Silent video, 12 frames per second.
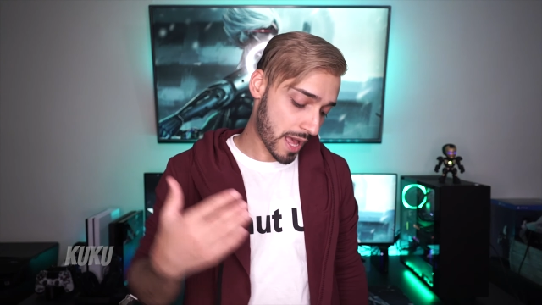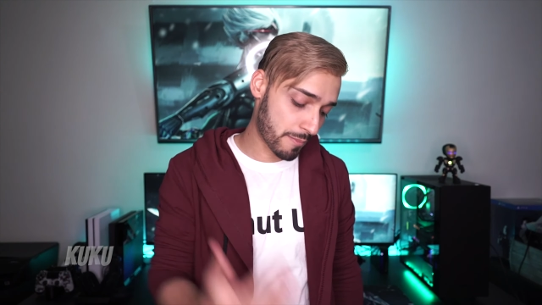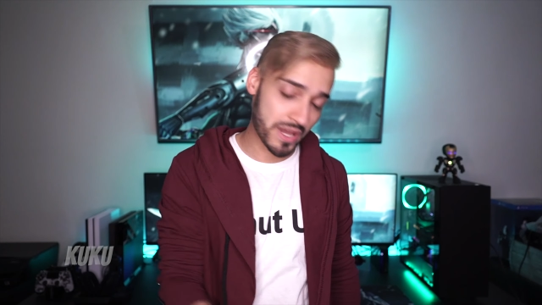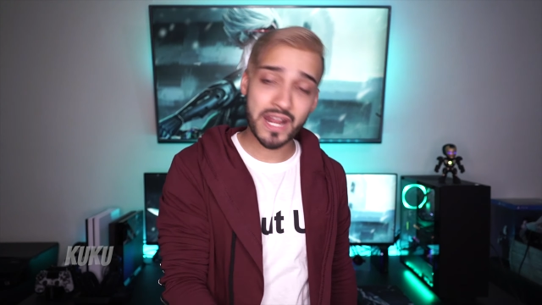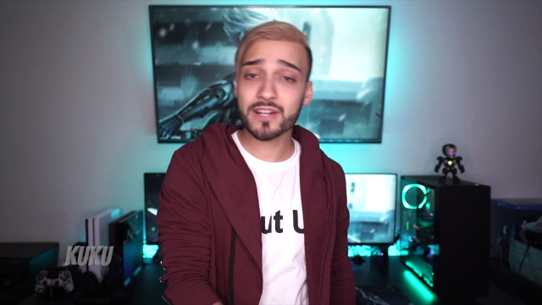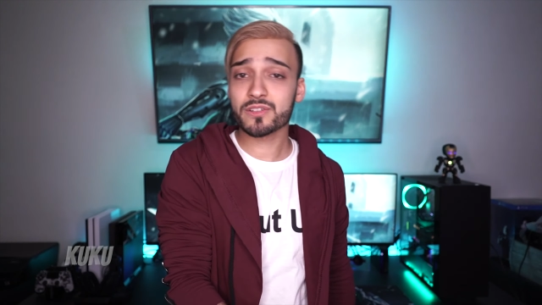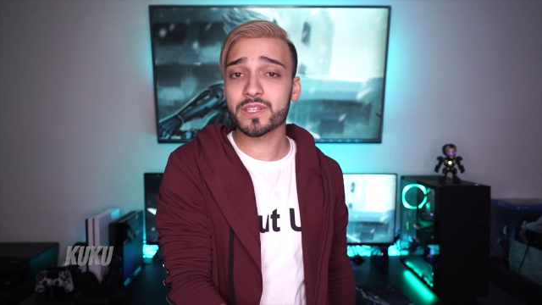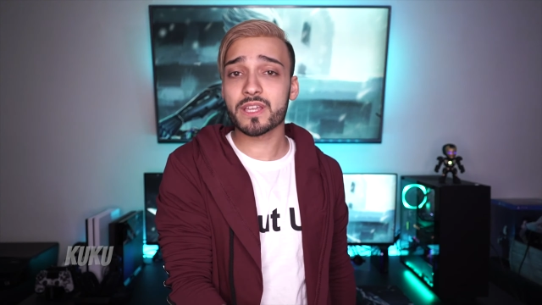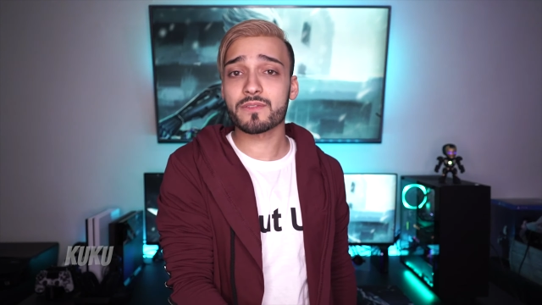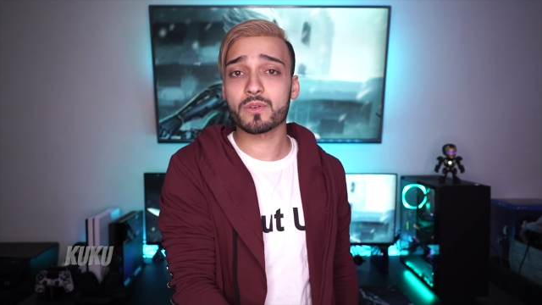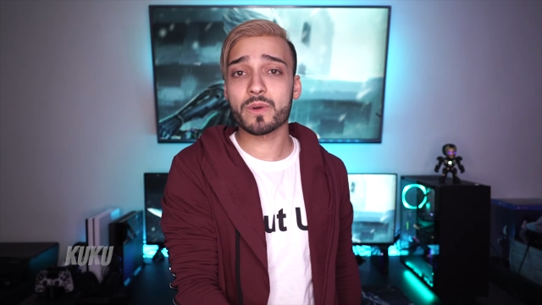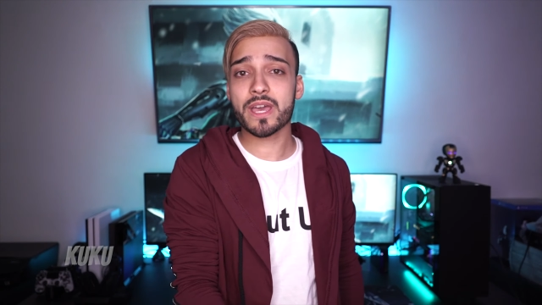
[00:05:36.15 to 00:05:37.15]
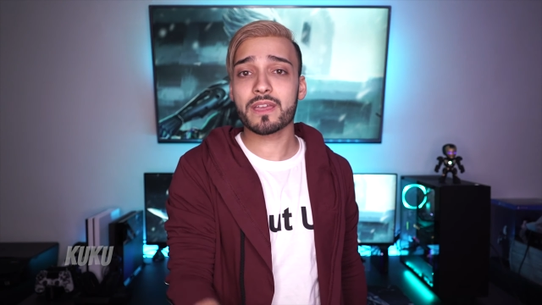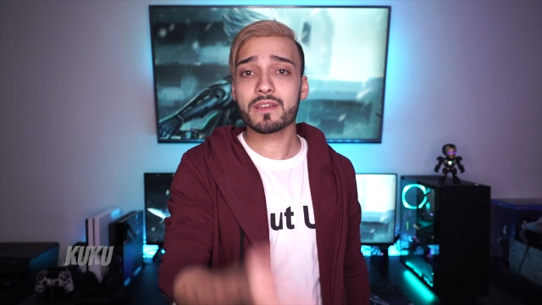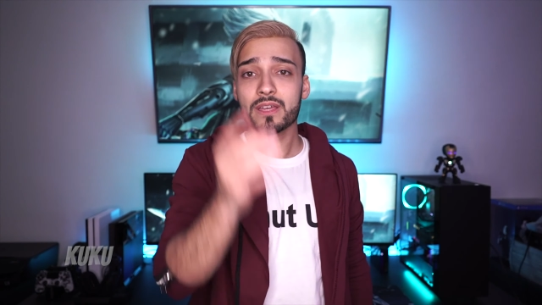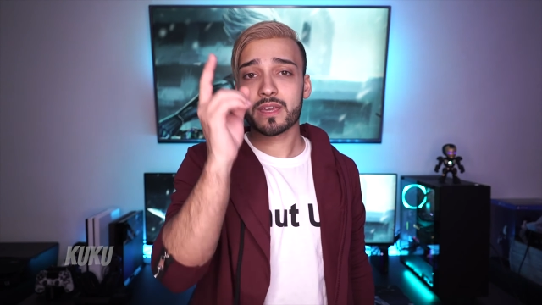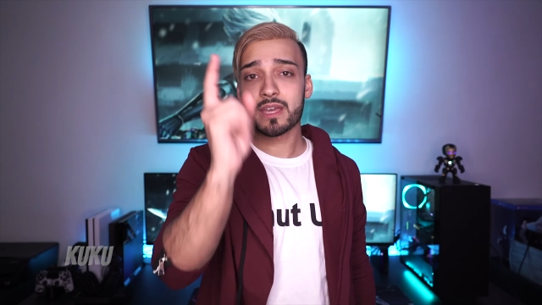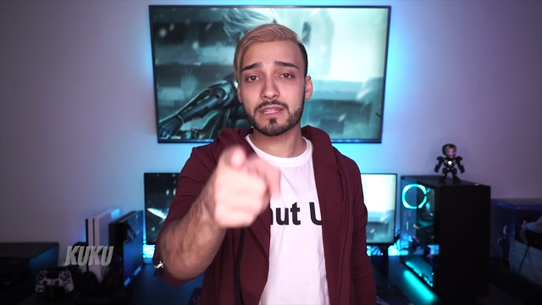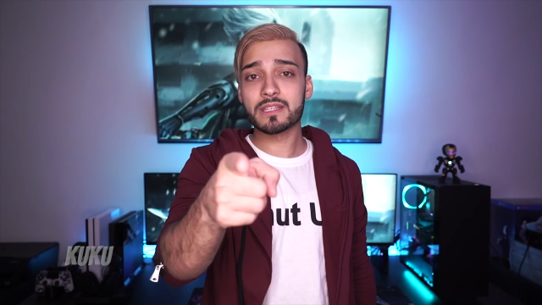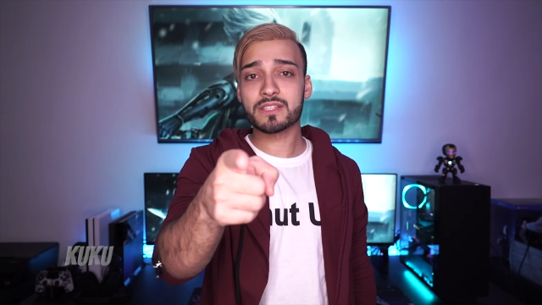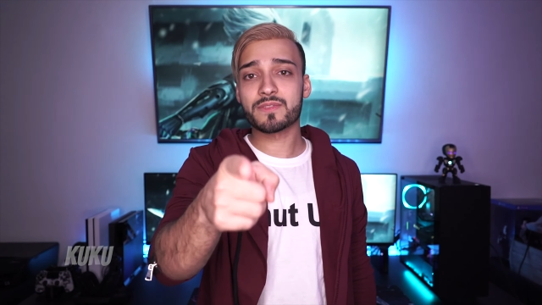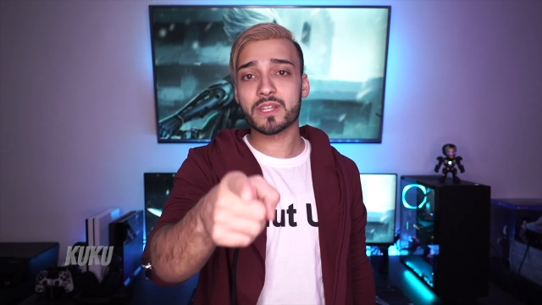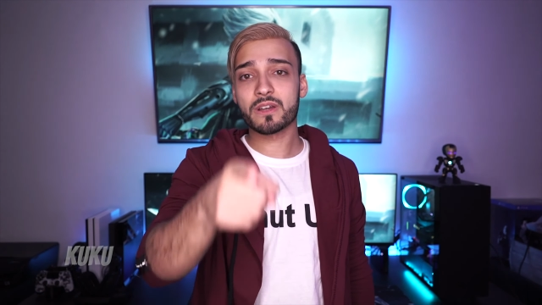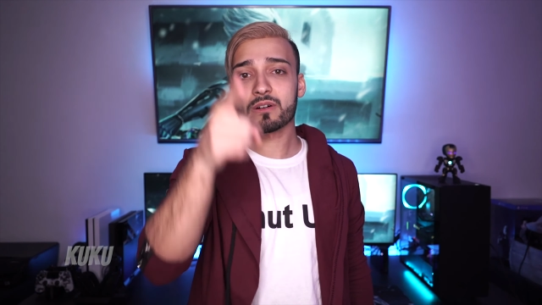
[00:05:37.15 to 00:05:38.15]
I might actually give it away in
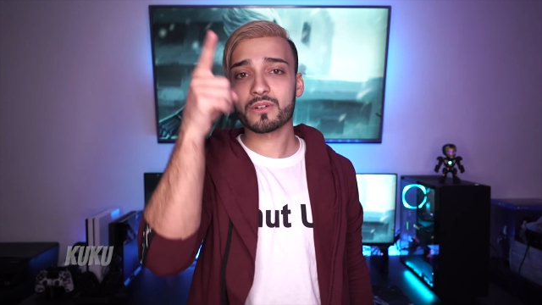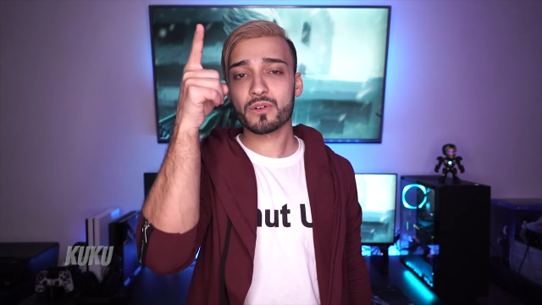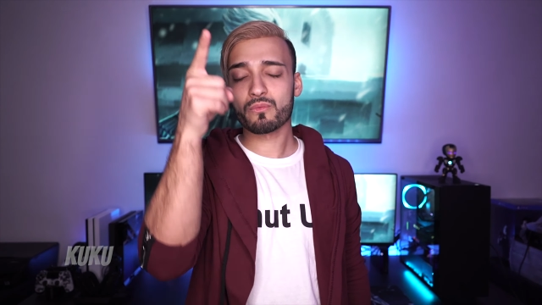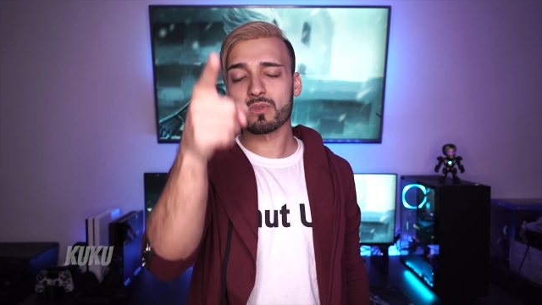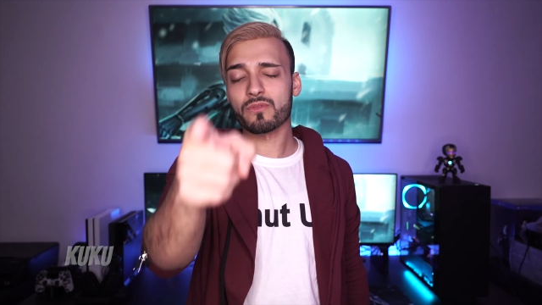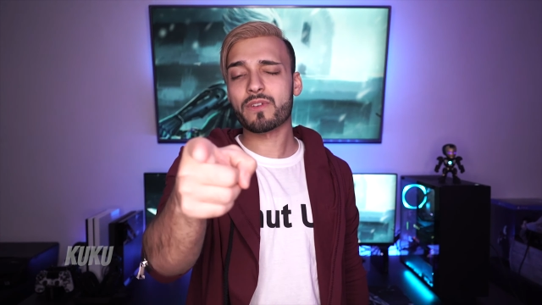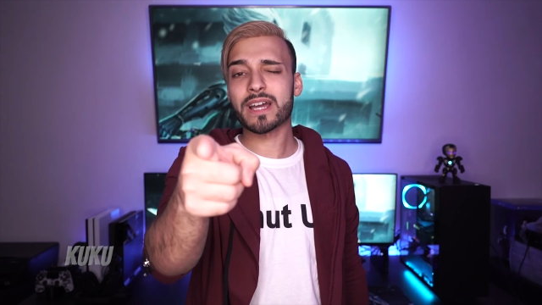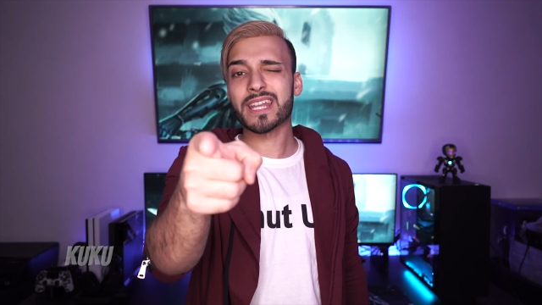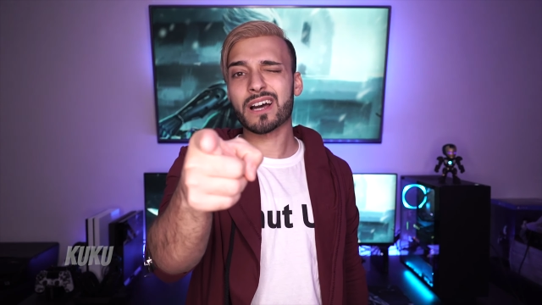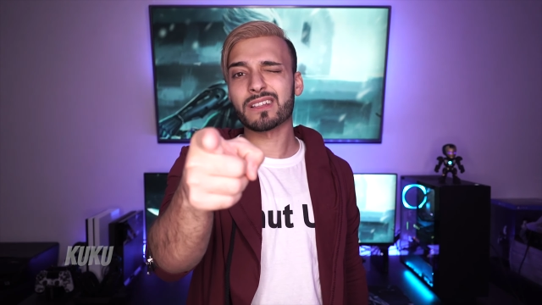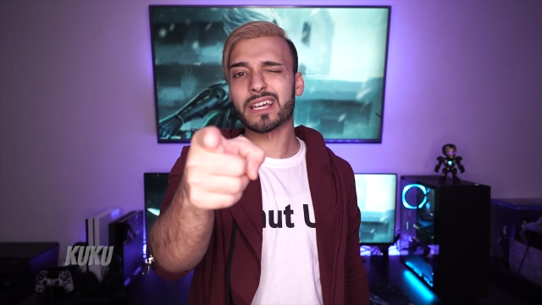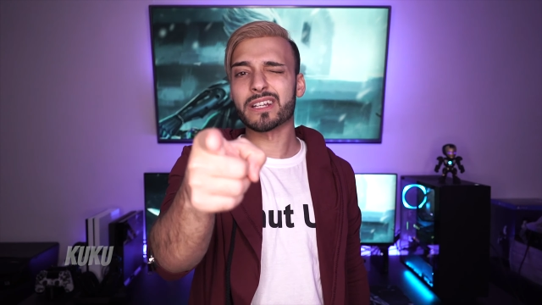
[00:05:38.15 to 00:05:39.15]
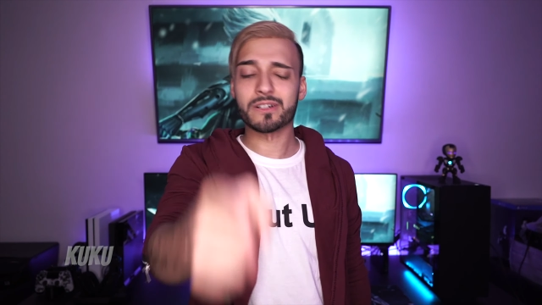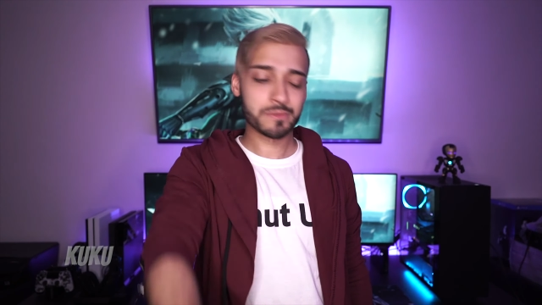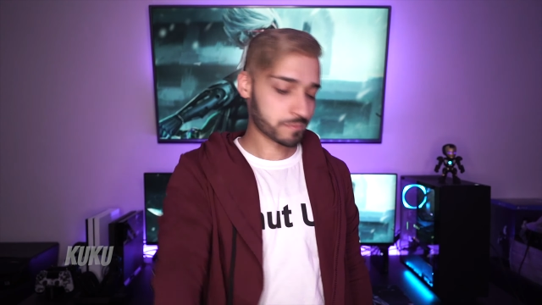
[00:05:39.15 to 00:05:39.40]
this video, we'll find out later.